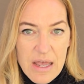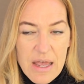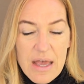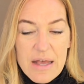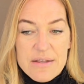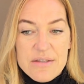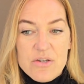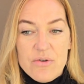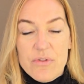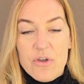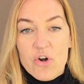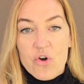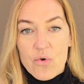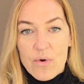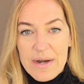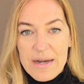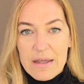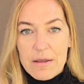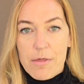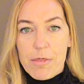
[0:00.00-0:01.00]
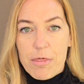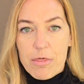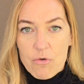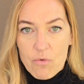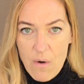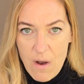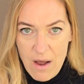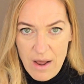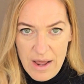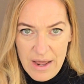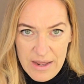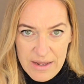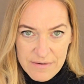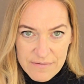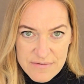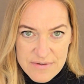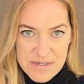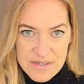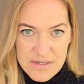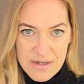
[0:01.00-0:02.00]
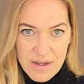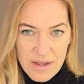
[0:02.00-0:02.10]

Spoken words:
And so the critic thrives